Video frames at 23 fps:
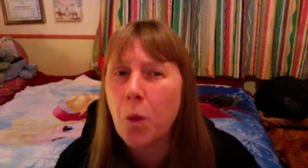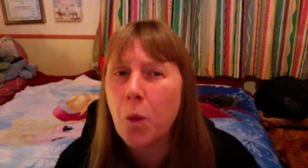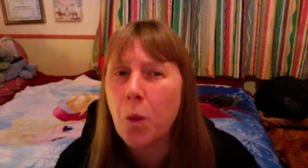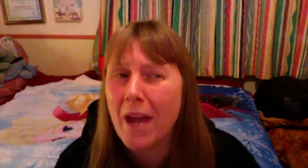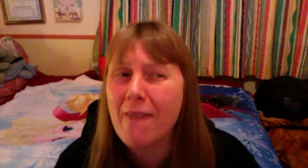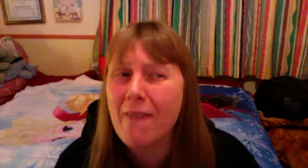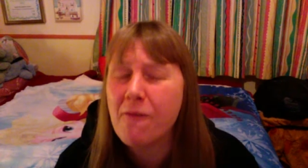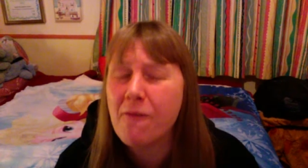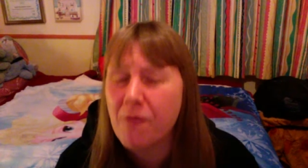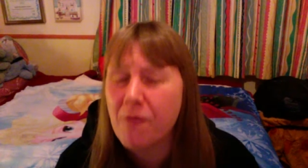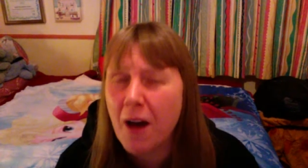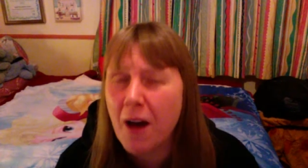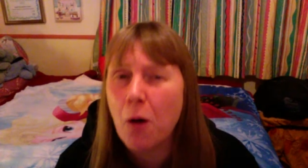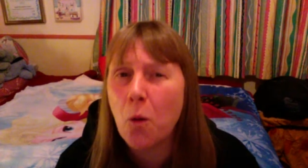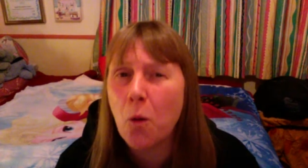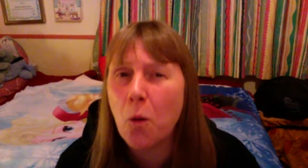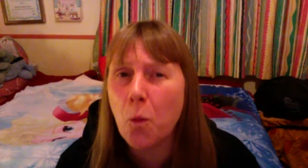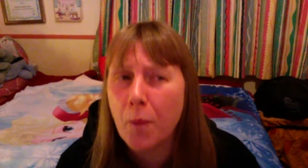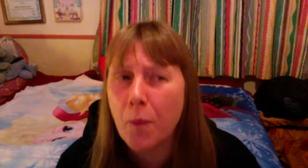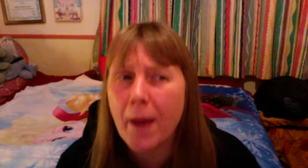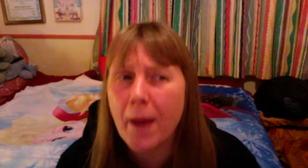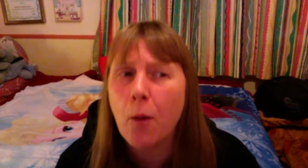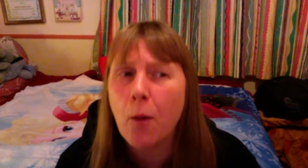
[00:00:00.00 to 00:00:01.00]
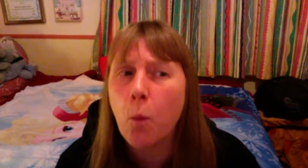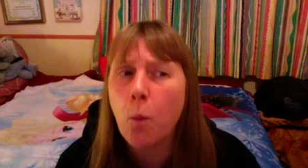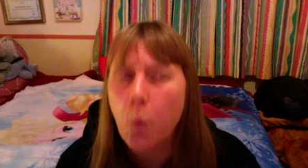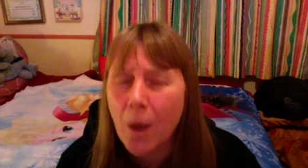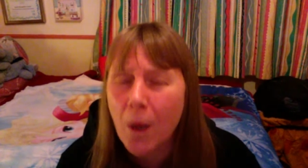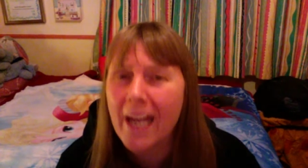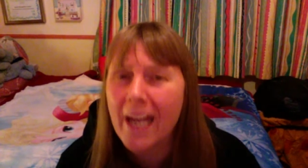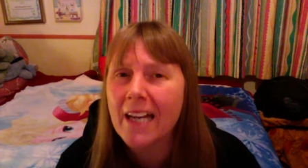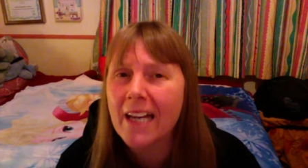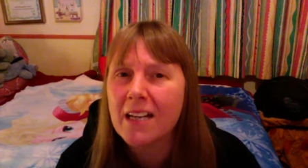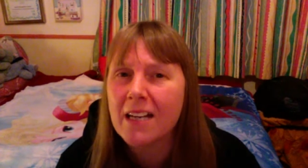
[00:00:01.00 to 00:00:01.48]
it felt a bit
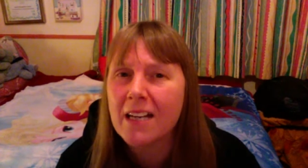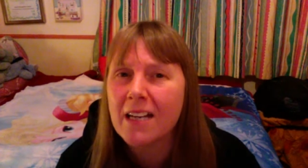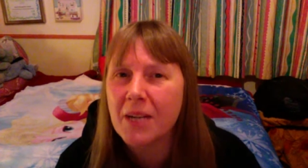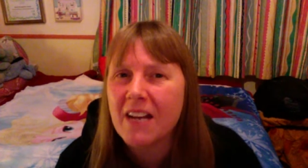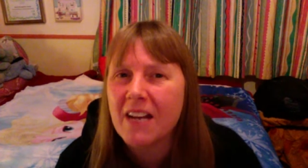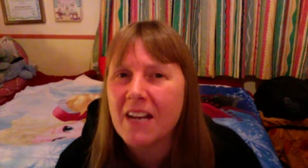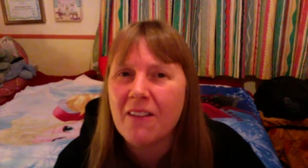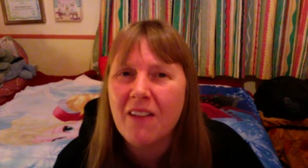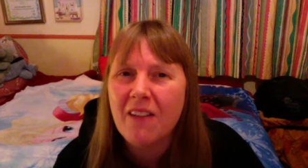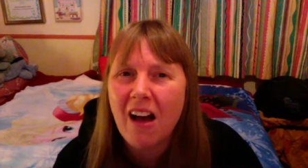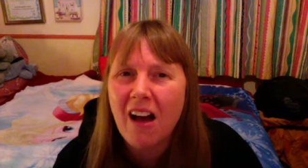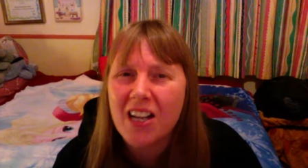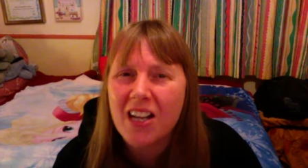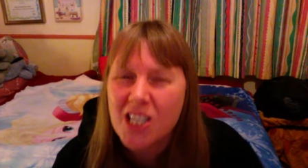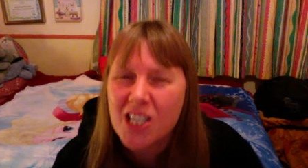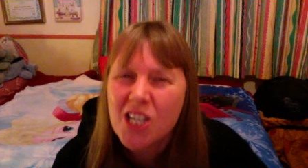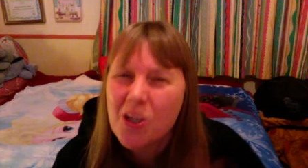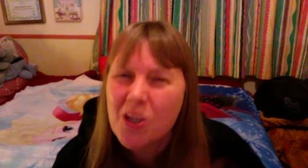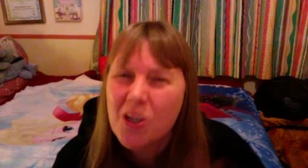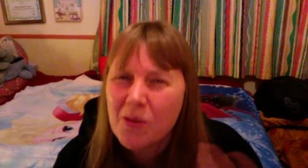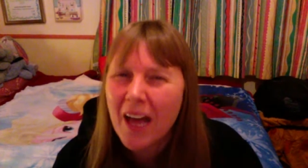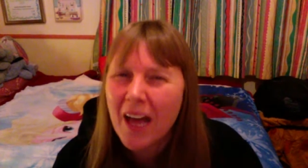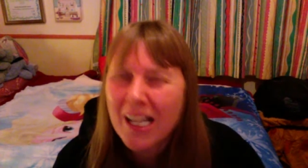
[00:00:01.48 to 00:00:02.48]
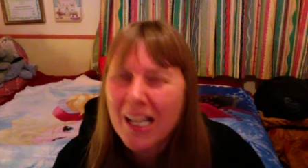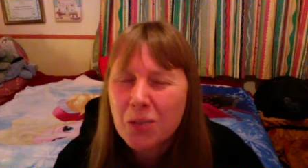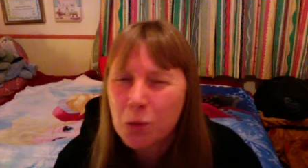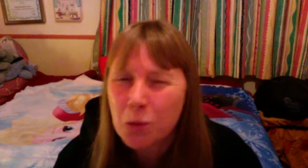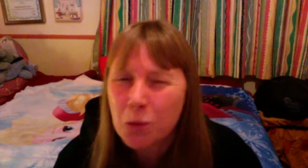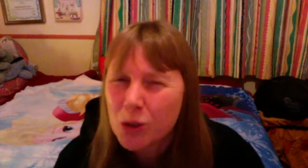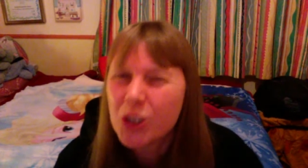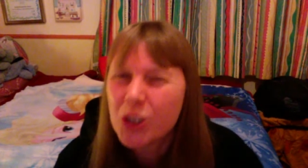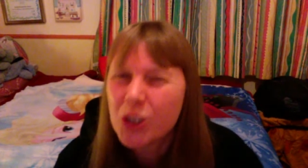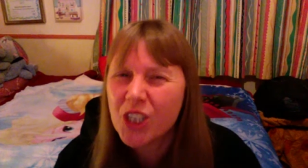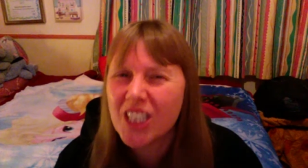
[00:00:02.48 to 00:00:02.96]
weird, but I knew that's
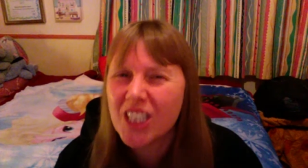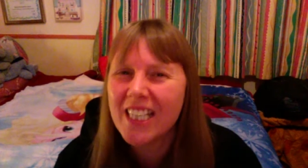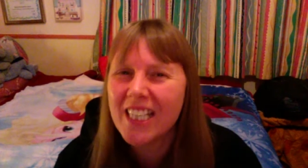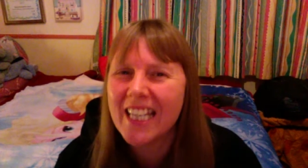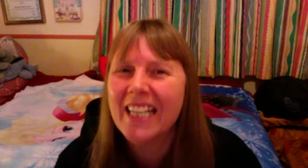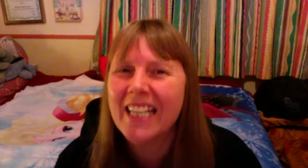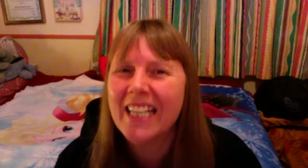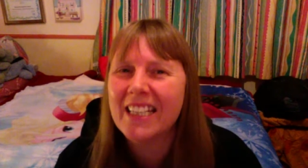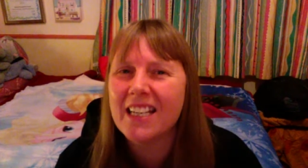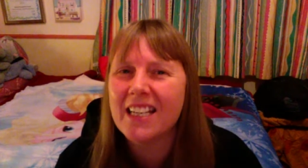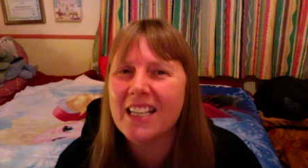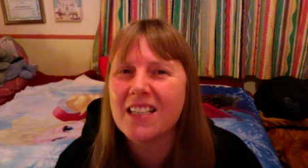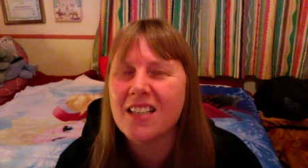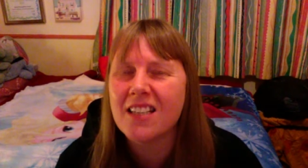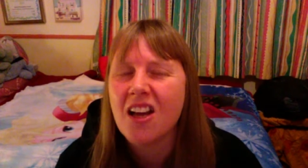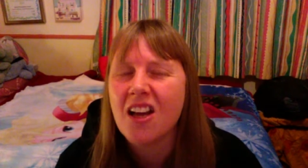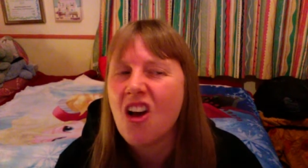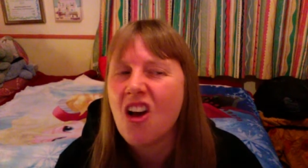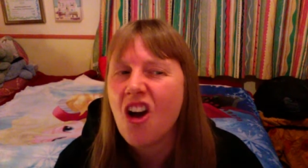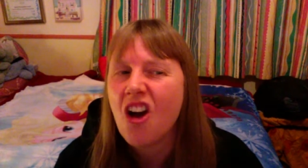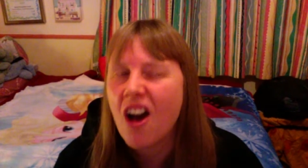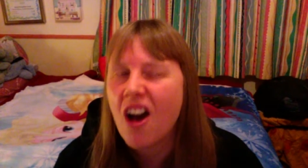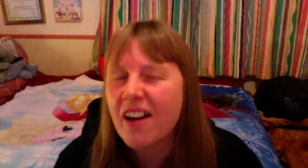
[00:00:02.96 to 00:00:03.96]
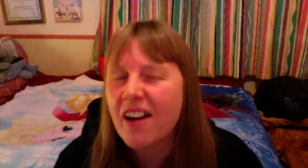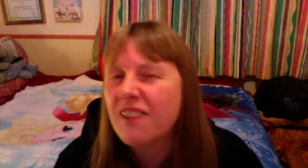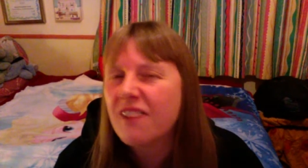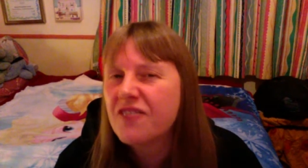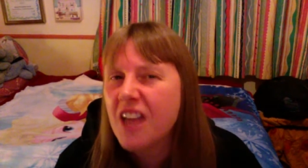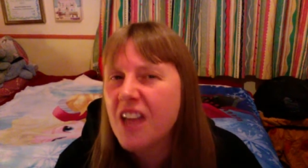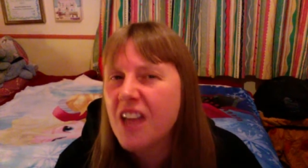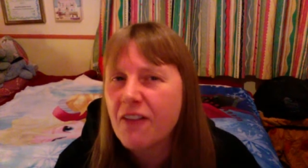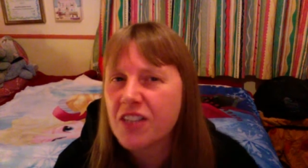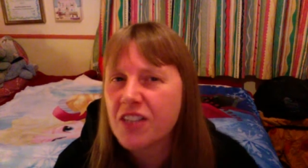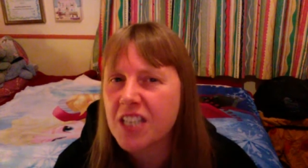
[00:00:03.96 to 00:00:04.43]
what she needed, and I've
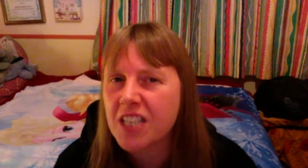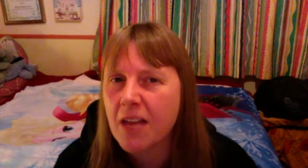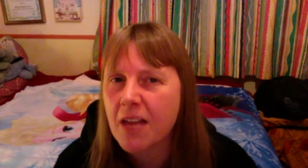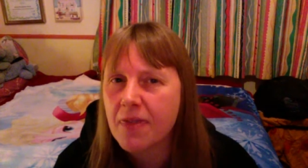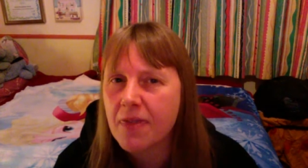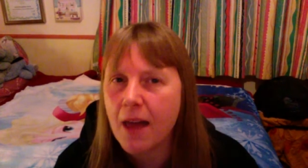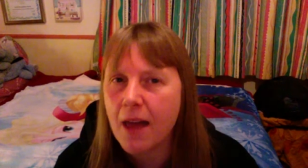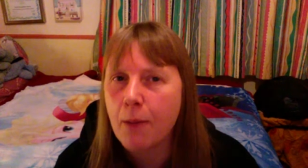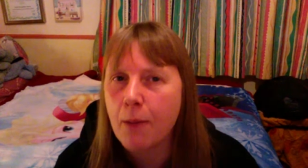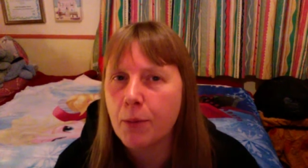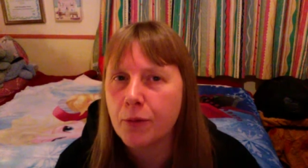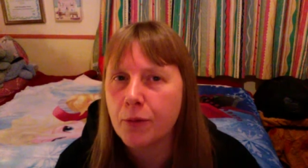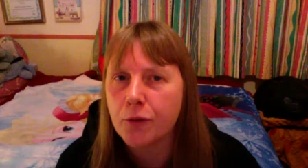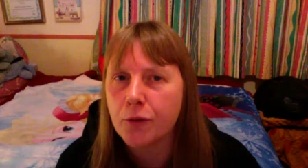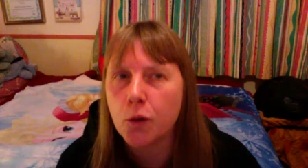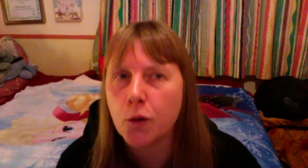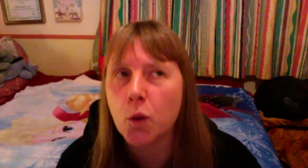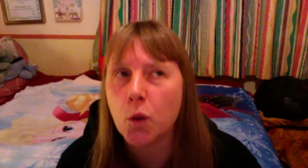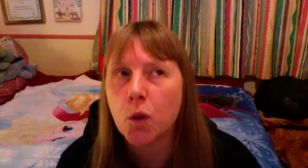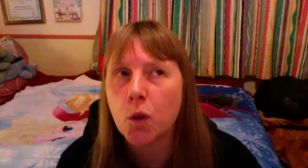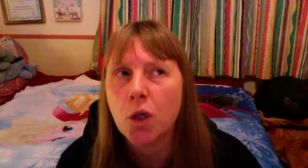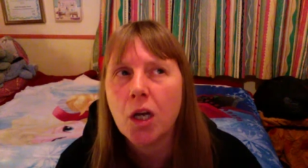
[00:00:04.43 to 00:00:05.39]
never done that before.